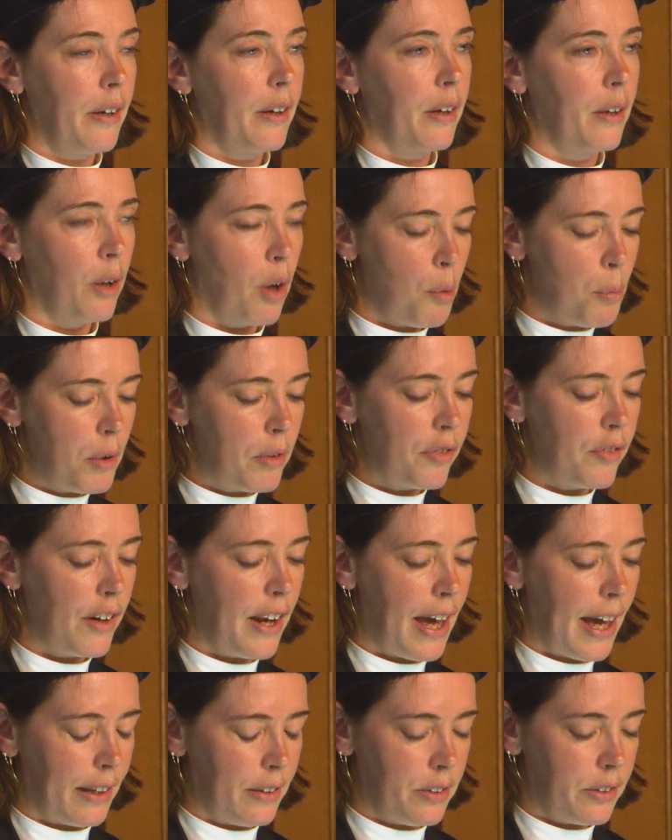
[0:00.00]
Global
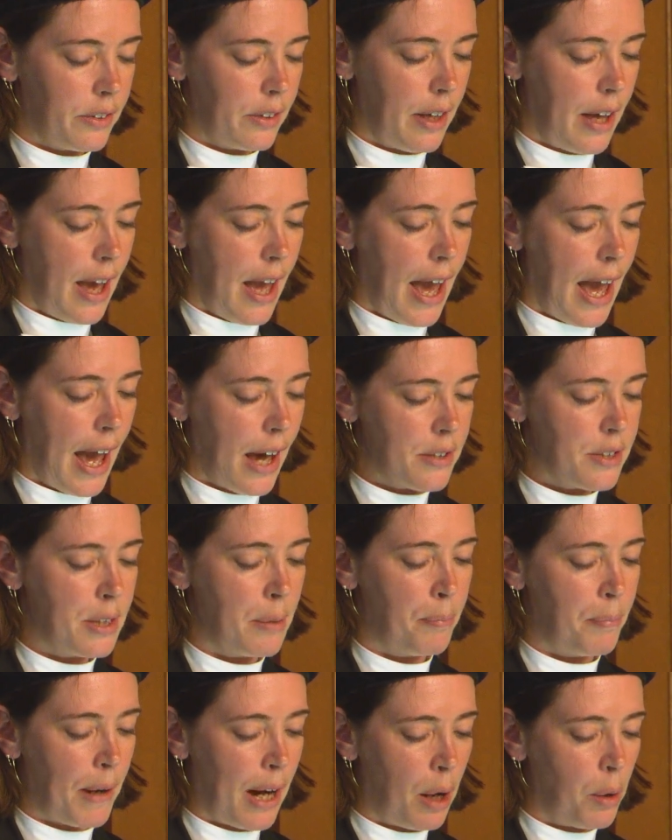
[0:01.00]
finance has the
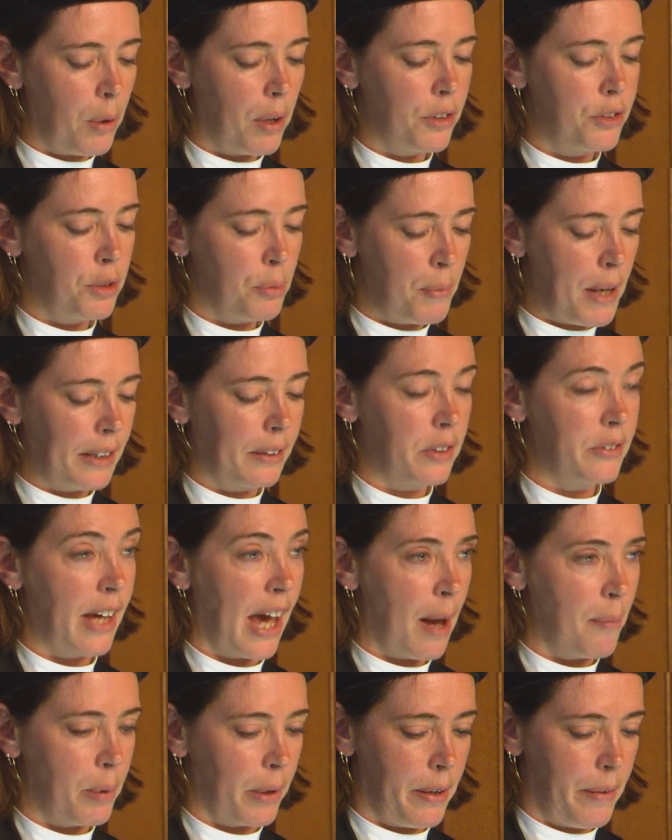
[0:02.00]
power to make this
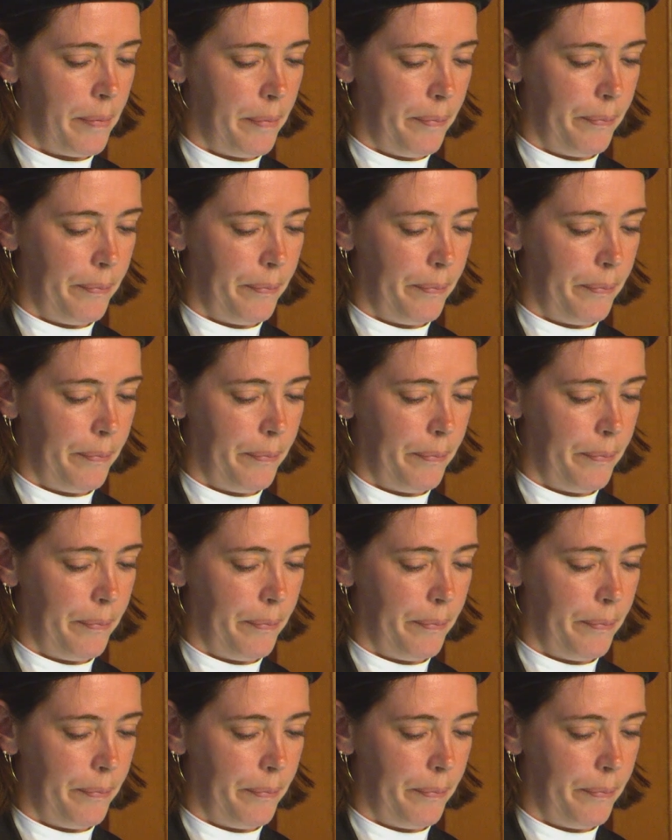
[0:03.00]
happen,